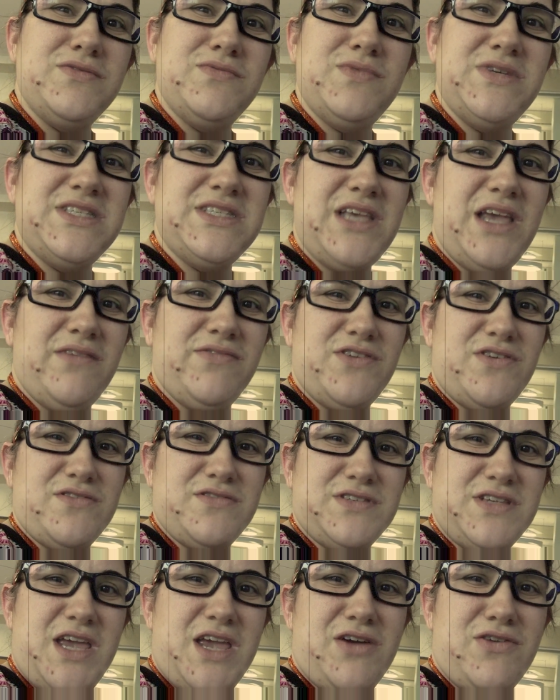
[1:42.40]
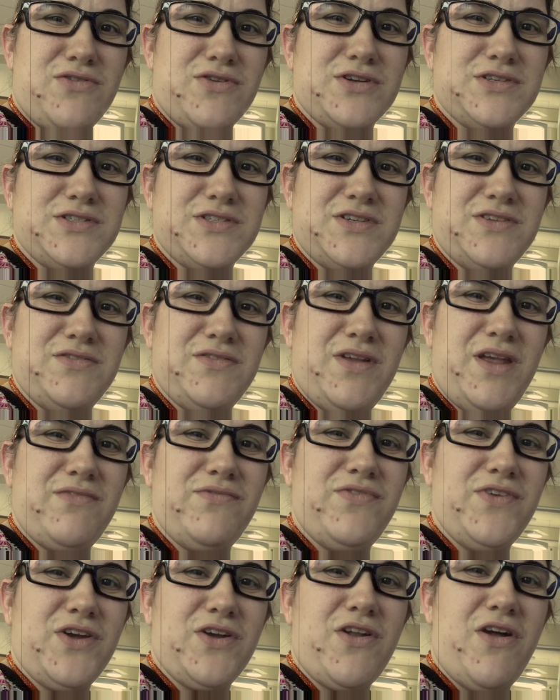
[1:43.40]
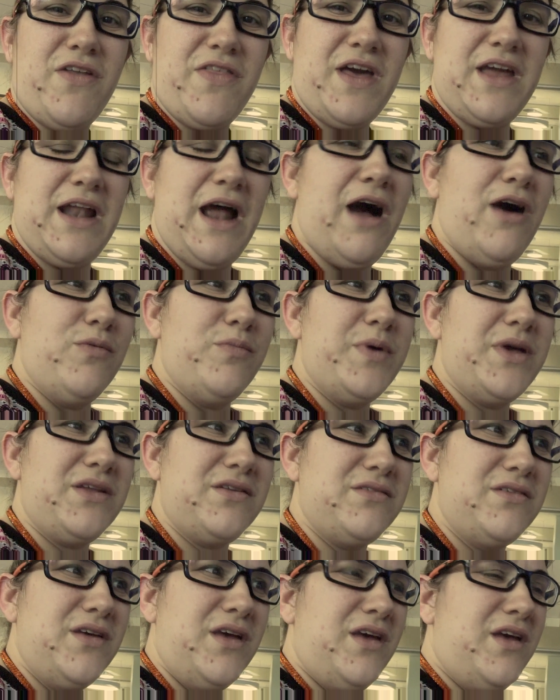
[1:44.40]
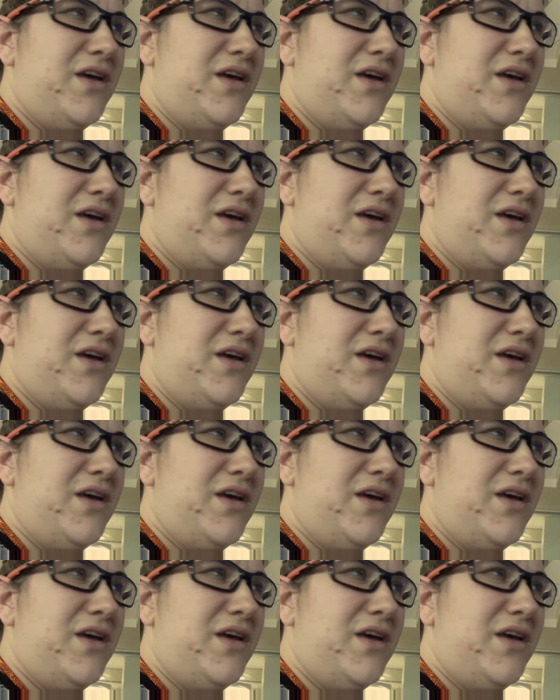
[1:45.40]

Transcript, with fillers: We, saved all those acorns and, and figured all that out, but